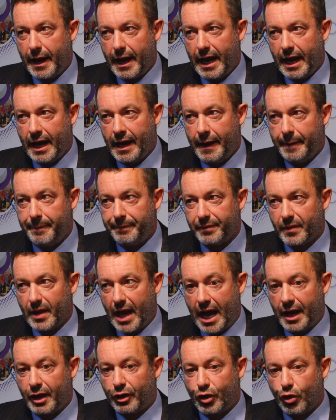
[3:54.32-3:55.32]

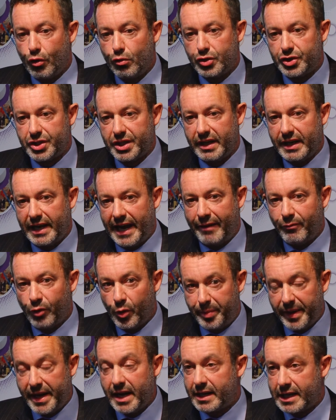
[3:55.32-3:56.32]
And of course it will
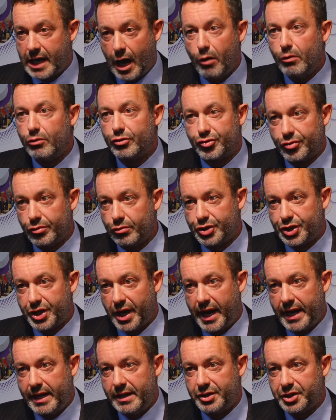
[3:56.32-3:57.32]
be a cultural
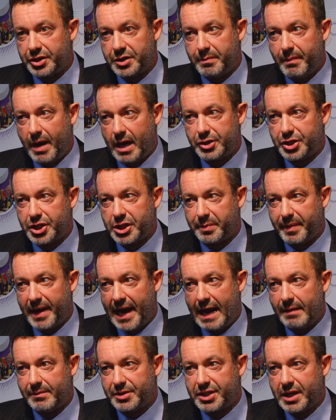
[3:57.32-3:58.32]
change as much as
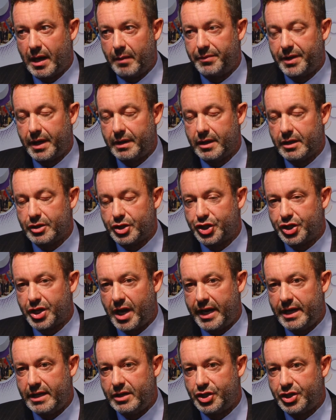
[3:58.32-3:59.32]
perhaps something that's
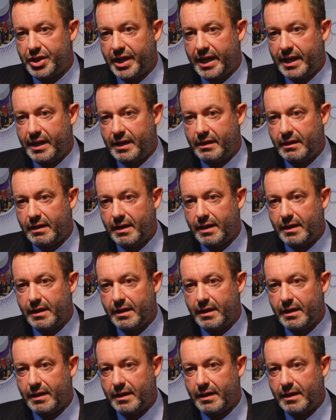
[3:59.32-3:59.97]
changed in